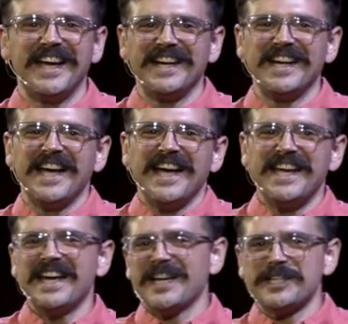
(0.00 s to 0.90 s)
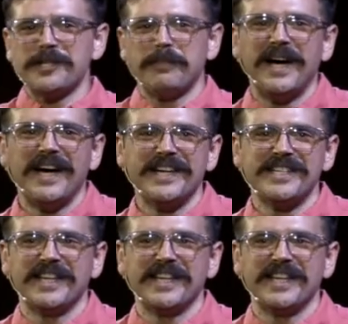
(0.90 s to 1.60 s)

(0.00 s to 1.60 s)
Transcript: and he has spies,